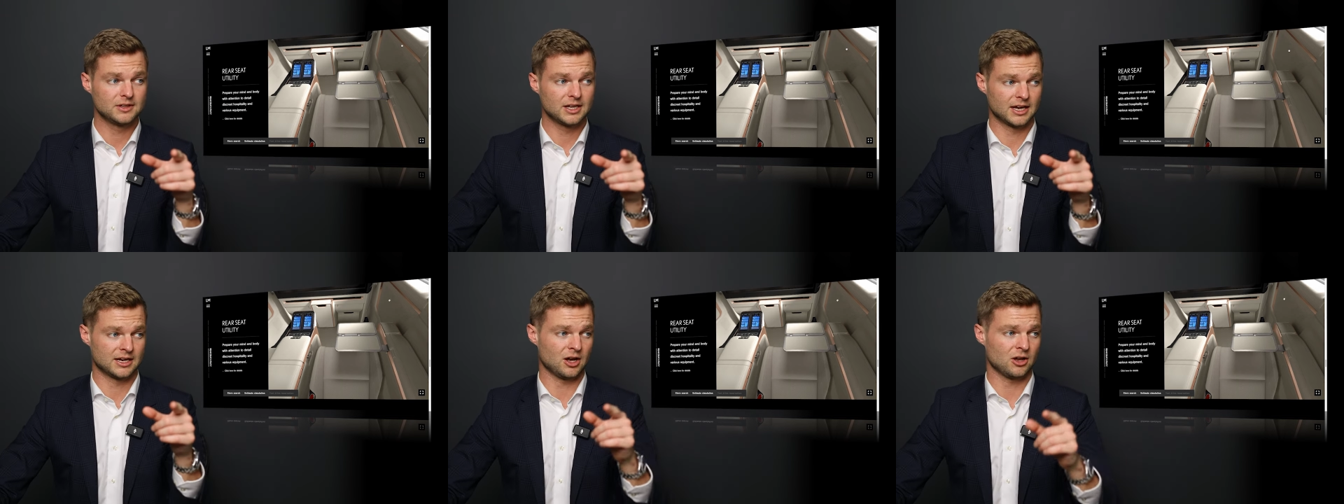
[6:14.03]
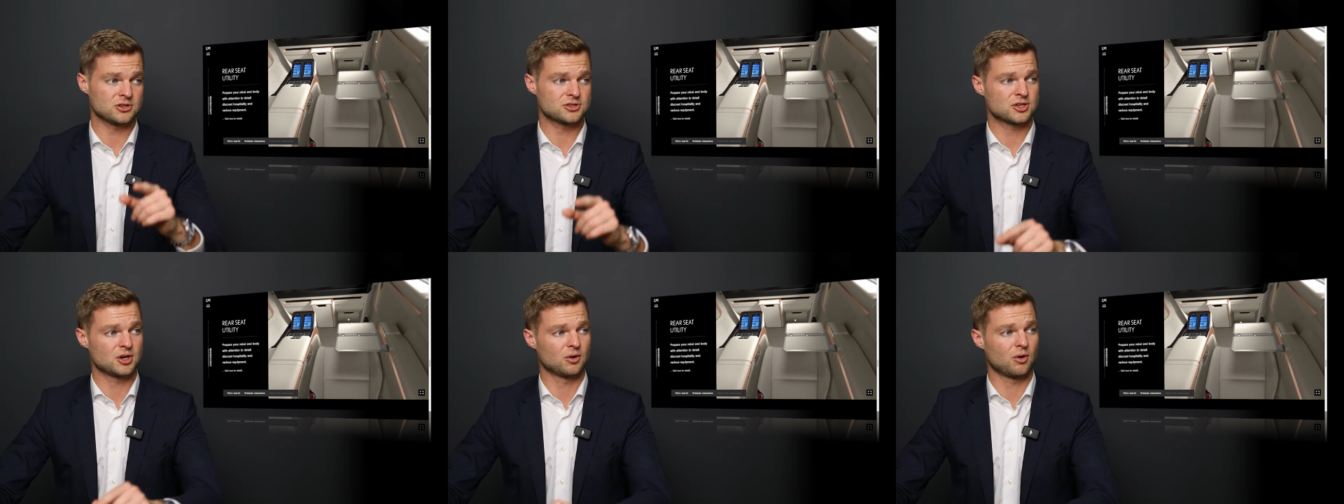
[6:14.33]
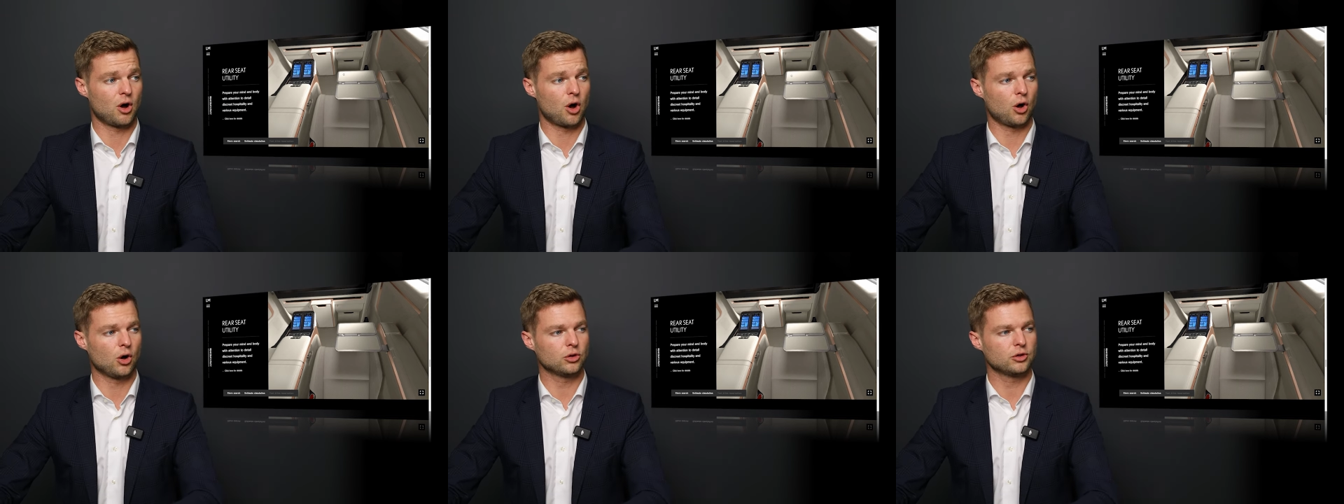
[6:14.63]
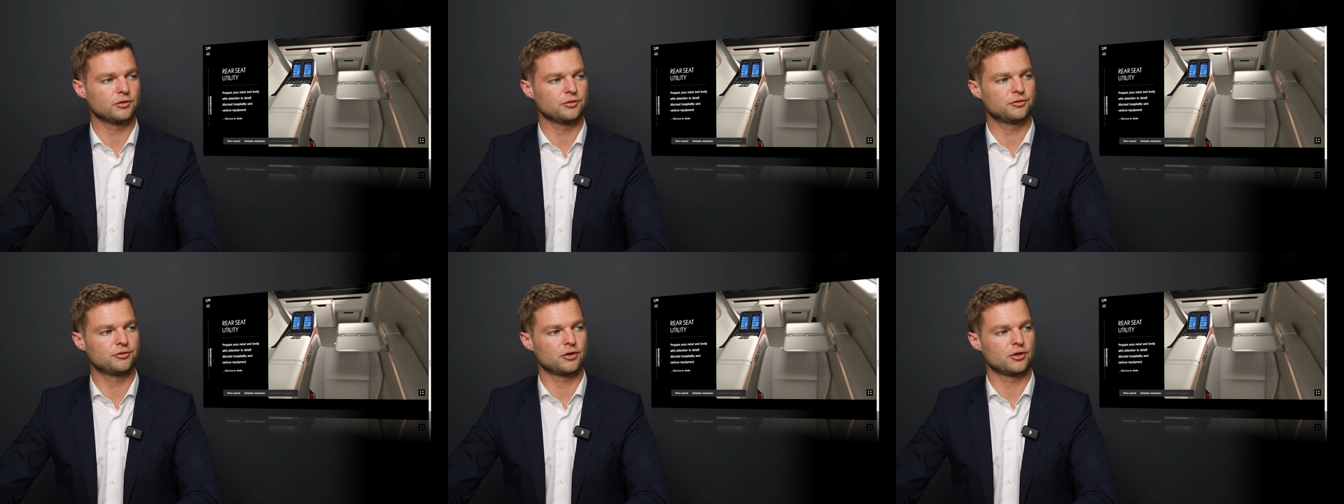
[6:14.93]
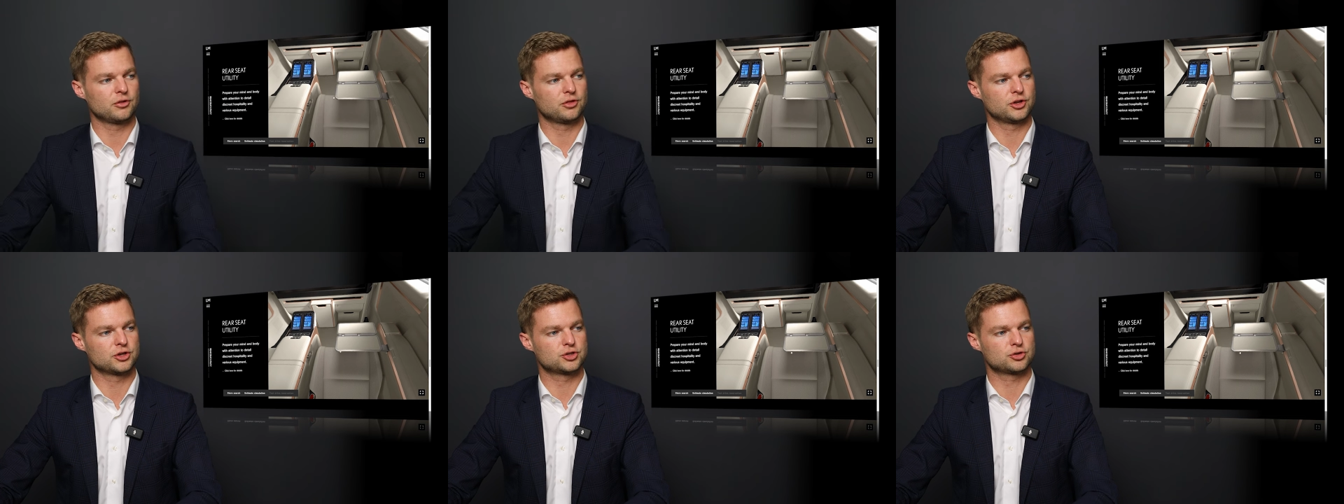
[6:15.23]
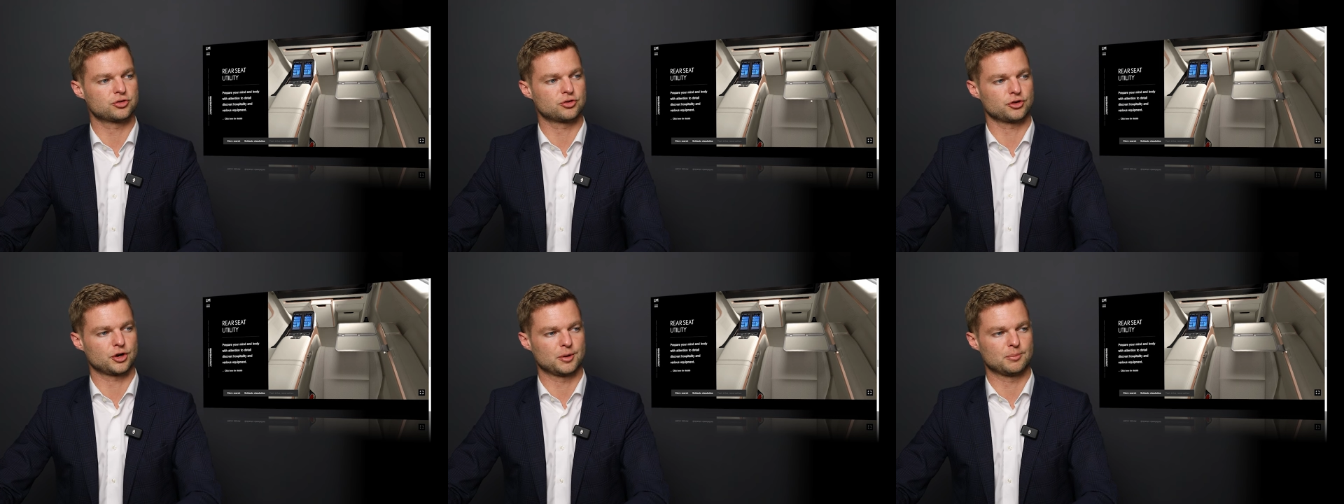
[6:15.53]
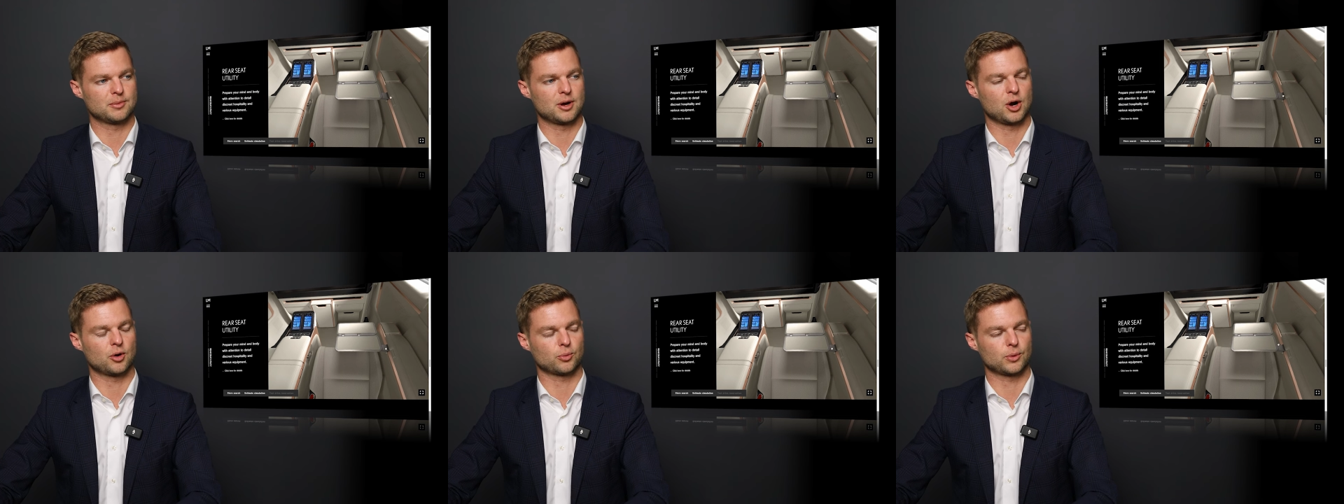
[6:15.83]
And also all of the
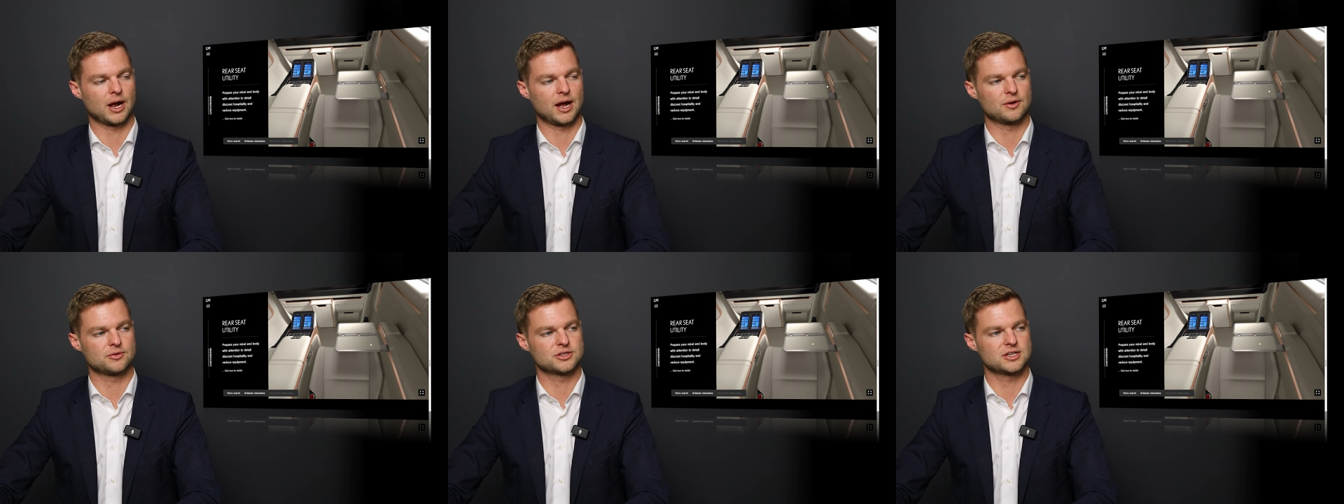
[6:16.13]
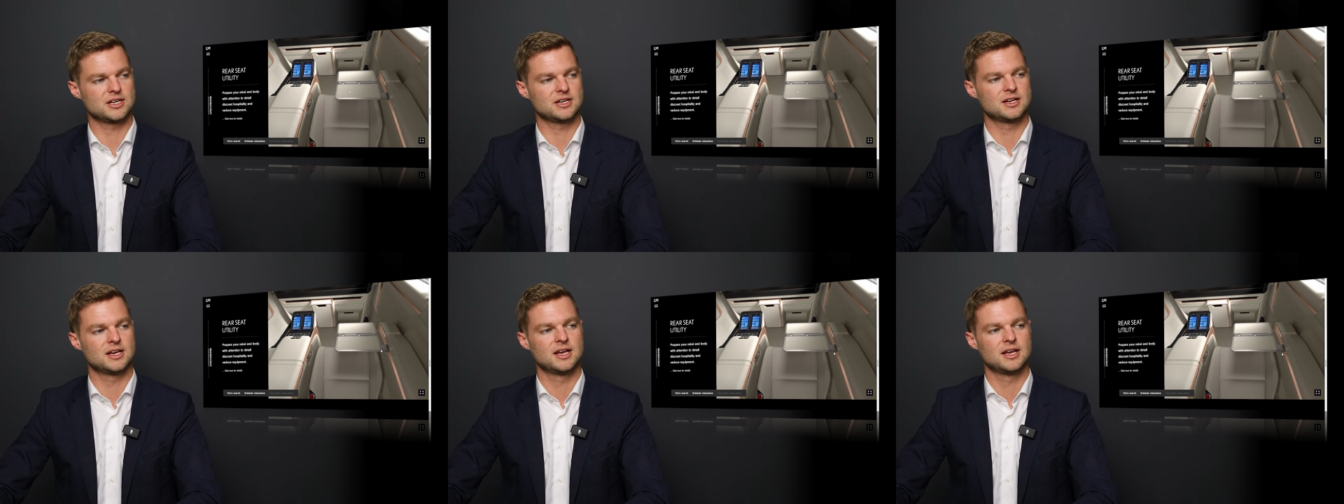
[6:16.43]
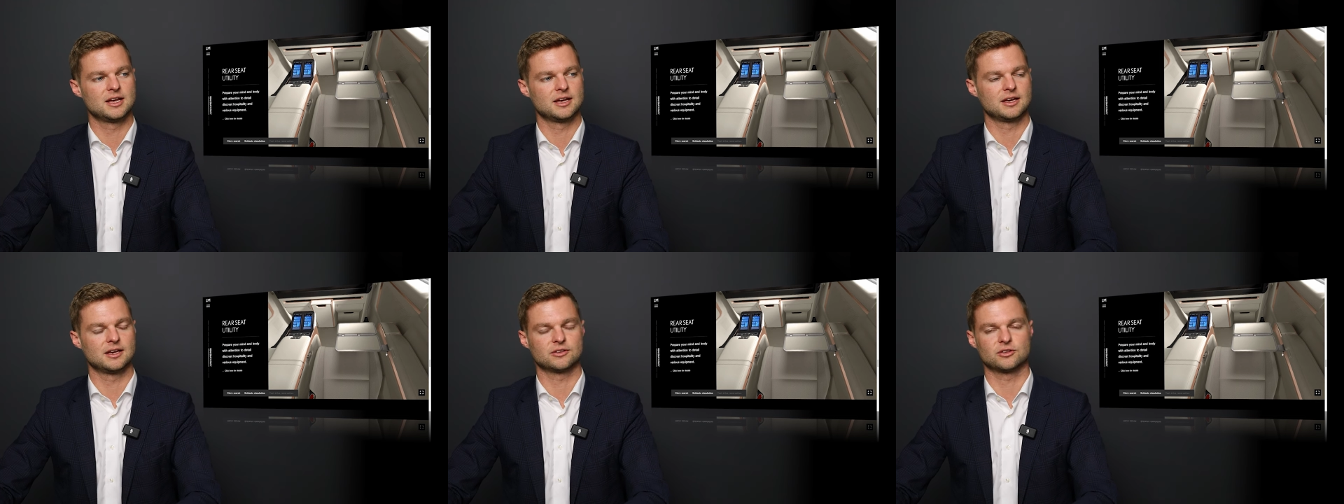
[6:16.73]
trim around it